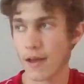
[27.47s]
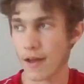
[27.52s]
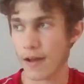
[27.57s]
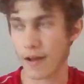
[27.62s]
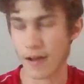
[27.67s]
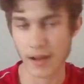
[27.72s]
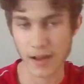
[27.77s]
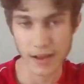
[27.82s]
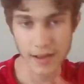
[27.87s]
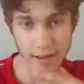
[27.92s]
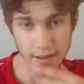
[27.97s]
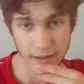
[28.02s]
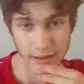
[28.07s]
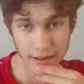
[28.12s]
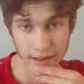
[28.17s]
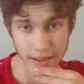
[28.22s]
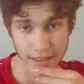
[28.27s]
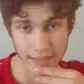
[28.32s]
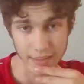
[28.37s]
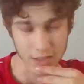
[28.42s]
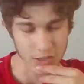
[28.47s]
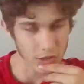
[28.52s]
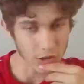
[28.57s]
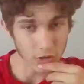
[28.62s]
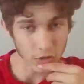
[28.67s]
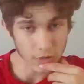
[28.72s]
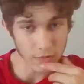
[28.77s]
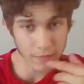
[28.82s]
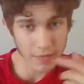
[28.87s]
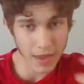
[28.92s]
Uh, in the
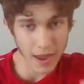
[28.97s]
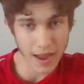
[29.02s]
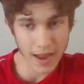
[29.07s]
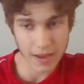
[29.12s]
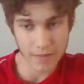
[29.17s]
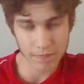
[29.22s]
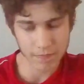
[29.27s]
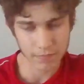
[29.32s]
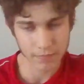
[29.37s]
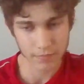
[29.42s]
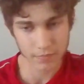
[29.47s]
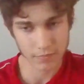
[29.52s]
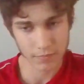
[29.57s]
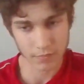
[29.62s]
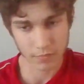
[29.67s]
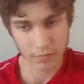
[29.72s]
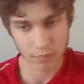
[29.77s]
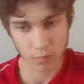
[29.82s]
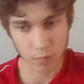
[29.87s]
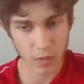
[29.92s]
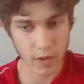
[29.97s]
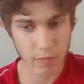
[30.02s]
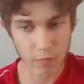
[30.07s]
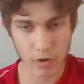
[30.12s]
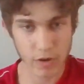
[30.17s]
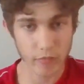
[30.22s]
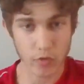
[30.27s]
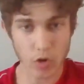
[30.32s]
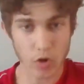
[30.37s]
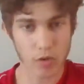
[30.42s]
Tottenham game, we
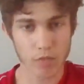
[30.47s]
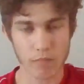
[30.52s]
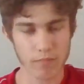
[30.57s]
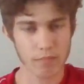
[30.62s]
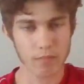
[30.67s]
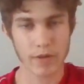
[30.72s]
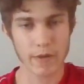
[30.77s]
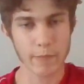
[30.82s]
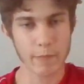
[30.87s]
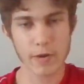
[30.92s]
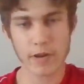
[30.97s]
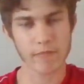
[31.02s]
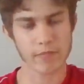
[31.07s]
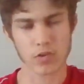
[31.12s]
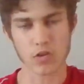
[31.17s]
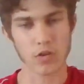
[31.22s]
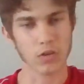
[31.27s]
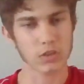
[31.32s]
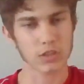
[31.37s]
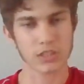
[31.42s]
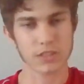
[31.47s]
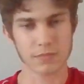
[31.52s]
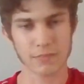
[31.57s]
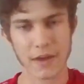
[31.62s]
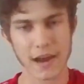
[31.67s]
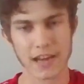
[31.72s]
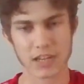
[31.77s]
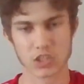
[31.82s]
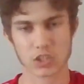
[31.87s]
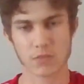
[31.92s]
would have got we would have got
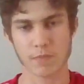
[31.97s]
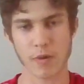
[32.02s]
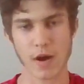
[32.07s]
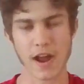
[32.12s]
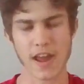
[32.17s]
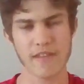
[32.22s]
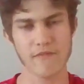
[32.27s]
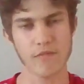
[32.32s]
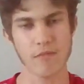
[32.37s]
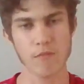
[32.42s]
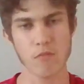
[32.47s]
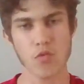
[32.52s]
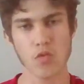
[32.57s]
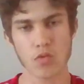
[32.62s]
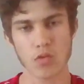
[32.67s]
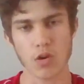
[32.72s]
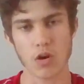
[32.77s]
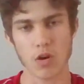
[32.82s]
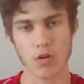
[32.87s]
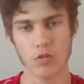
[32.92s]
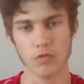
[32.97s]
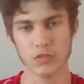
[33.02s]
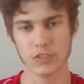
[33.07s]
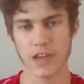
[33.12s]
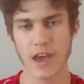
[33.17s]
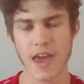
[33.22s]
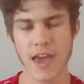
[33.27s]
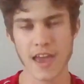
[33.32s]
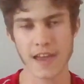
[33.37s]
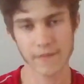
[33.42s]
smashed by even more goals
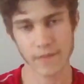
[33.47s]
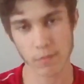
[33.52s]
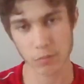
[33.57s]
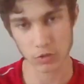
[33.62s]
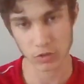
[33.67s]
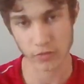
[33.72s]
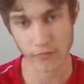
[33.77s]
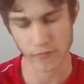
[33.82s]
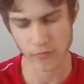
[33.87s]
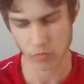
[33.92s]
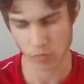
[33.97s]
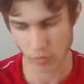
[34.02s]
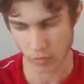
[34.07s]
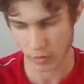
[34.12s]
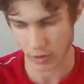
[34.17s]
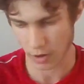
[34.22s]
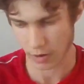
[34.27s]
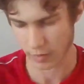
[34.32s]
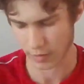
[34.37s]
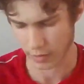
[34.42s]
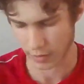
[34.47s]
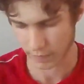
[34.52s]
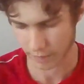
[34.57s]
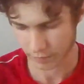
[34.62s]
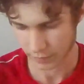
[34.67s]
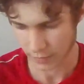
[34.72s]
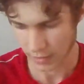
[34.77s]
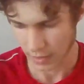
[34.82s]
if it wasn't for Onana.